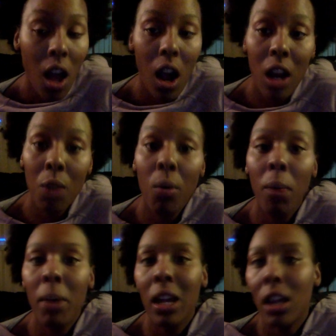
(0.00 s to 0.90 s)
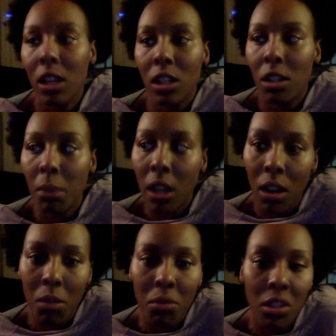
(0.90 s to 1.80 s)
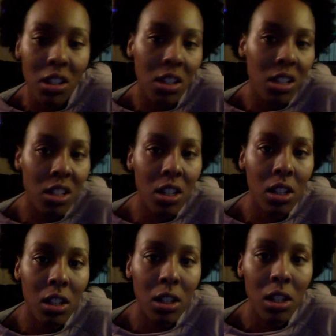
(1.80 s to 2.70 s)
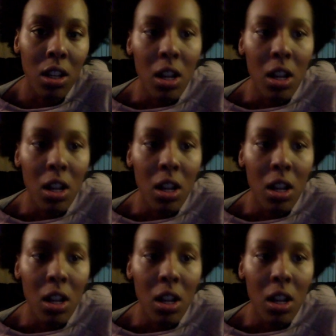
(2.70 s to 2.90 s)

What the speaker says: I didn't want my kids to become statistics.